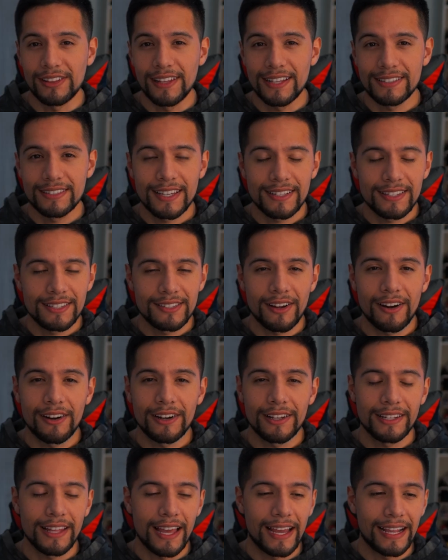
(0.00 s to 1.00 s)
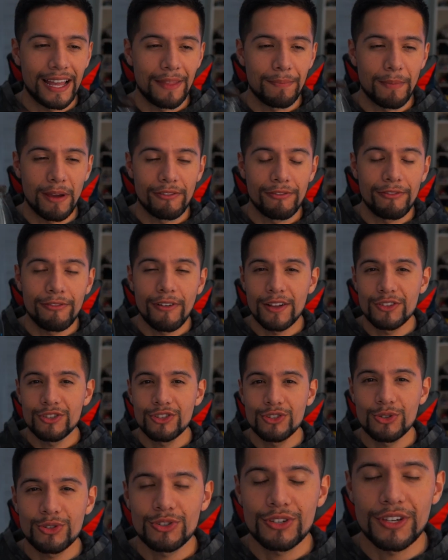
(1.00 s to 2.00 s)
let's get started. I got my fun
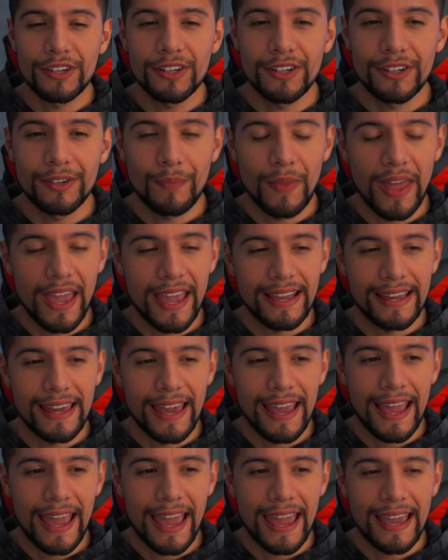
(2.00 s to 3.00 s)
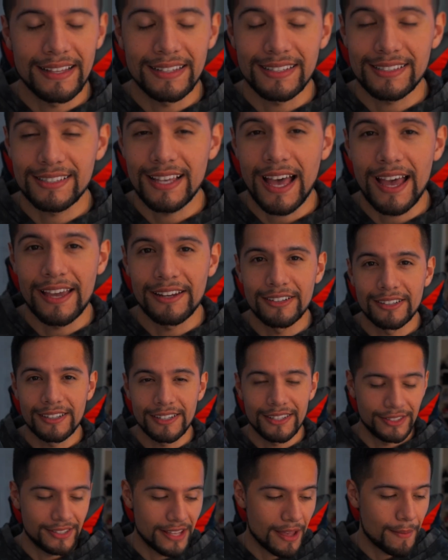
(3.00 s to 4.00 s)
juice here, aka cider,
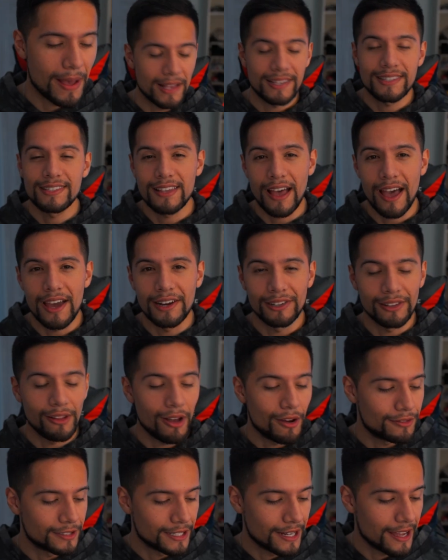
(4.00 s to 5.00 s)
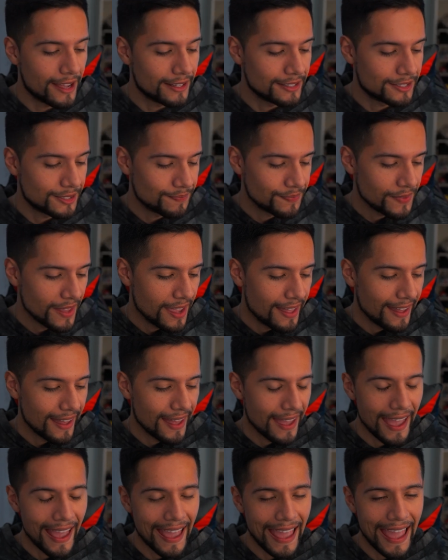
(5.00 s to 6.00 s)
because I'm a cider lover, guys.
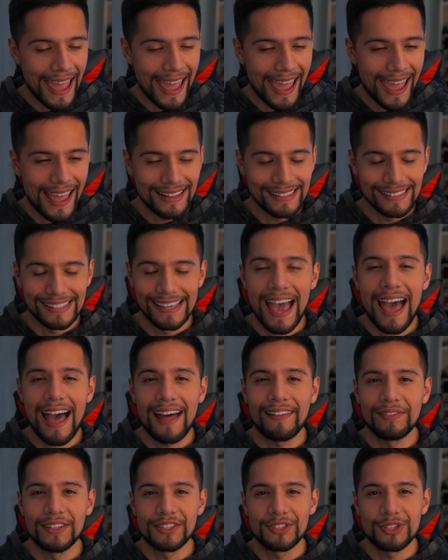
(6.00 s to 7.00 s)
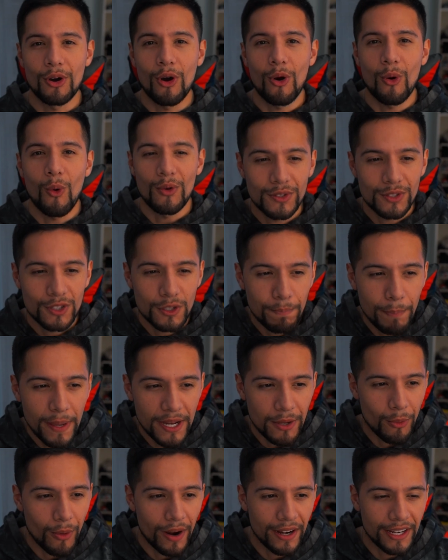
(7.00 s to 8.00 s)
And yeah, let's go
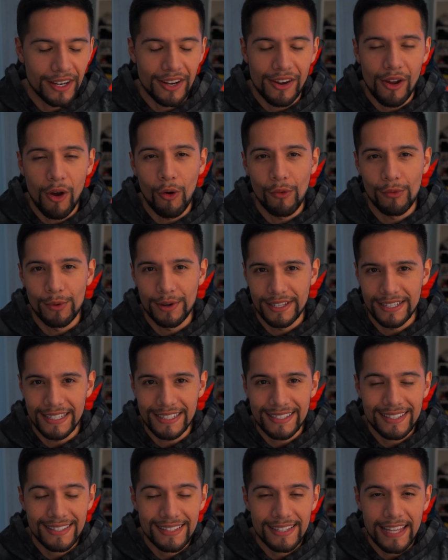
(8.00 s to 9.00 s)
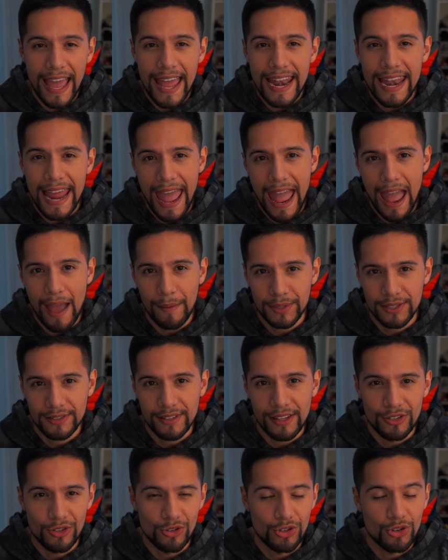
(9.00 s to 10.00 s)
speed running over these 10 apps
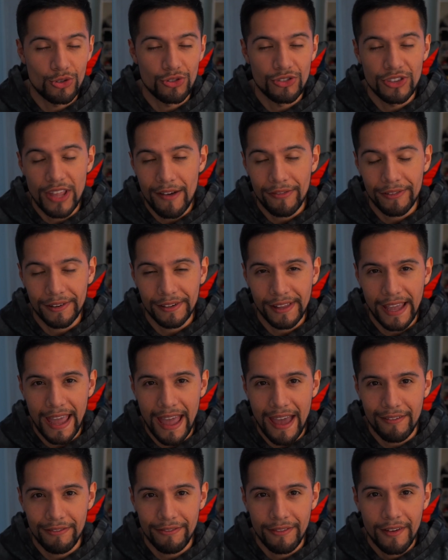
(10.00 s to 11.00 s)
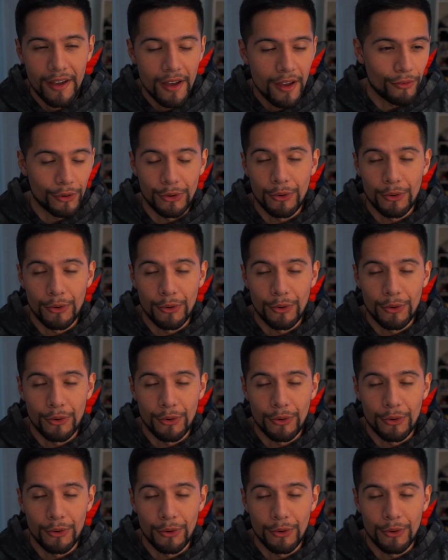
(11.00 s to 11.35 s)
that you should definitely have for